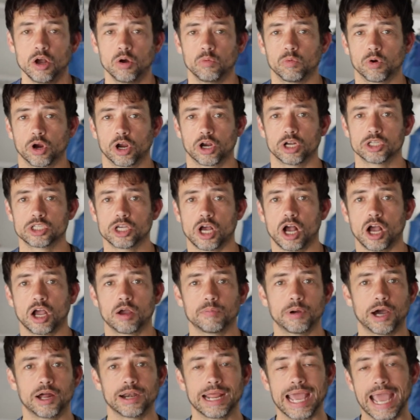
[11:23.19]
We're going to talk
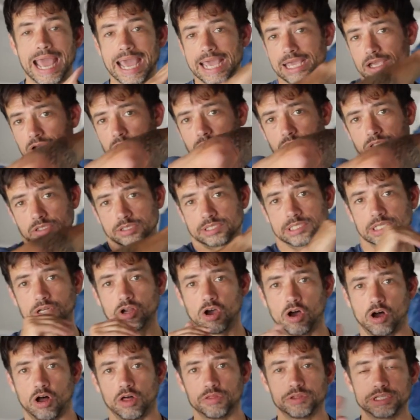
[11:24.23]
about angles and
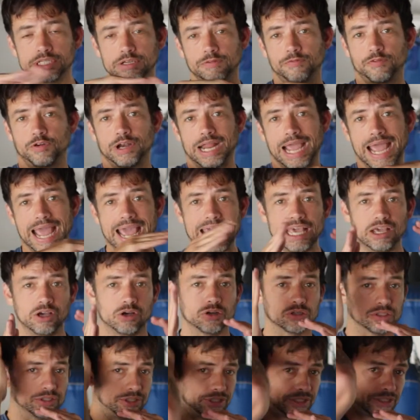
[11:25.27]
all the different
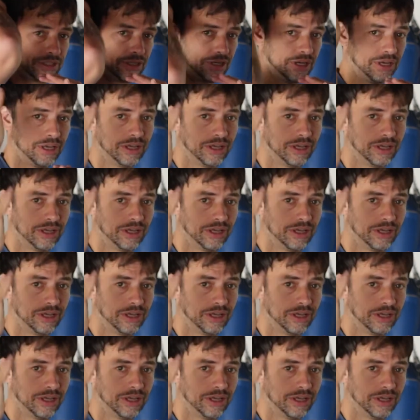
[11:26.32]
angles